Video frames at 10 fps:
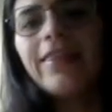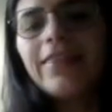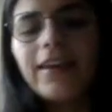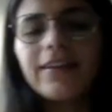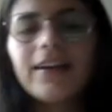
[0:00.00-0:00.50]
I
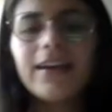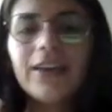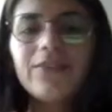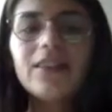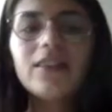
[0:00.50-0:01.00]
think
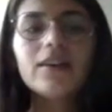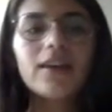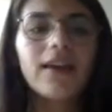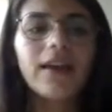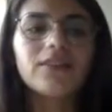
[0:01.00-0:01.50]
even
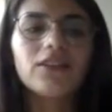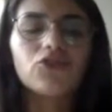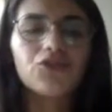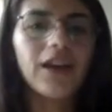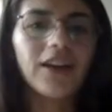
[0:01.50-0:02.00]
looking at the
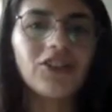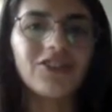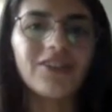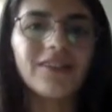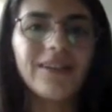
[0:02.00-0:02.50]

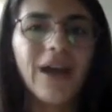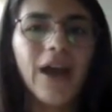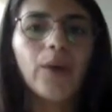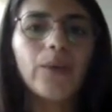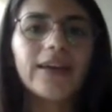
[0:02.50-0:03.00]
introduction,
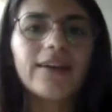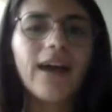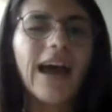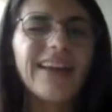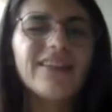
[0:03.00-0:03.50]
we
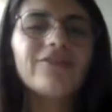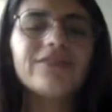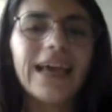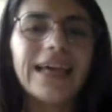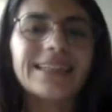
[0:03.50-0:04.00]
can kind of
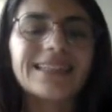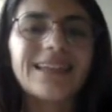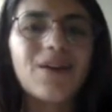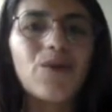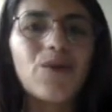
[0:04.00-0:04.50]

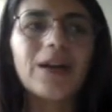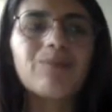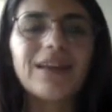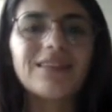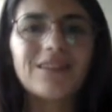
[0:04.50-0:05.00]
guess
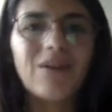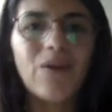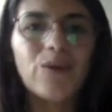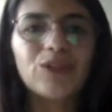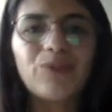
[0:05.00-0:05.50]
which band
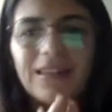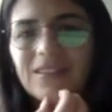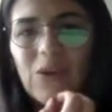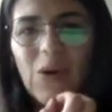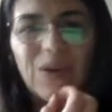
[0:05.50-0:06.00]

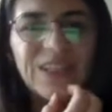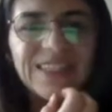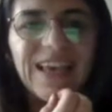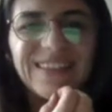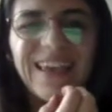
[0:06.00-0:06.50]
score
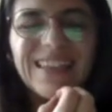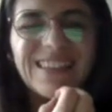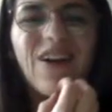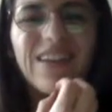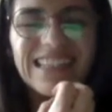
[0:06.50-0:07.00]
this essay
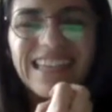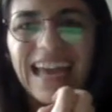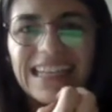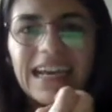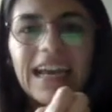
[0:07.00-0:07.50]
is going to
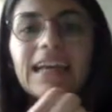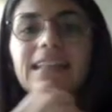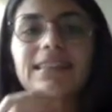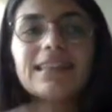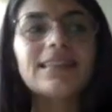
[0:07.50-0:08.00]
get.
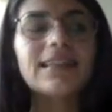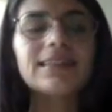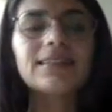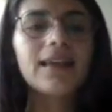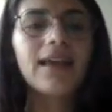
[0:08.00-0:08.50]
This
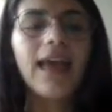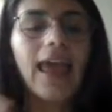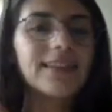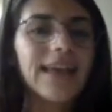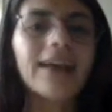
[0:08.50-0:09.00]
is
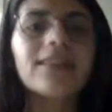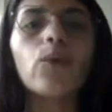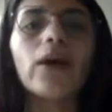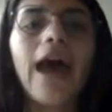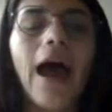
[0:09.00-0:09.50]

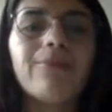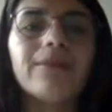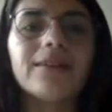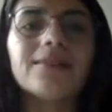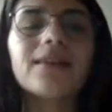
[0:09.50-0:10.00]
exactly what
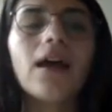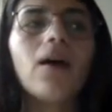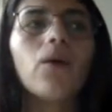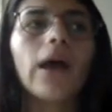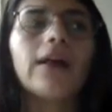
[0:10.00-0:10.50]
happens
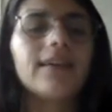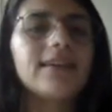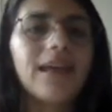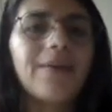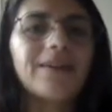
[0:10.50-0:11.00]
while
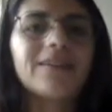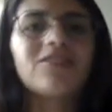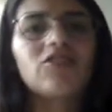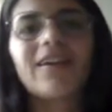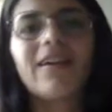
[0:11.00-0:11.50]
the examiner
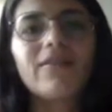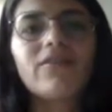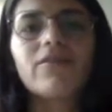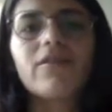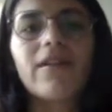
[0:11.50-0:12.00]
is
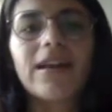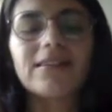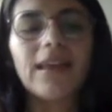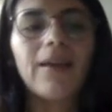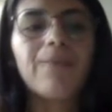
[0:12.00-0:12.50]
checking through your
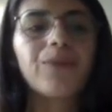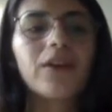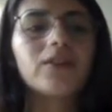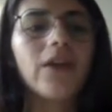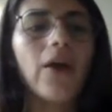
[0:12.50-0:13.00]
essay.
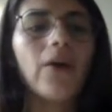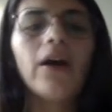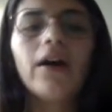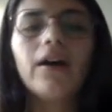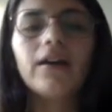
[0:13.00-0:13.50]
So
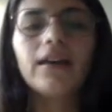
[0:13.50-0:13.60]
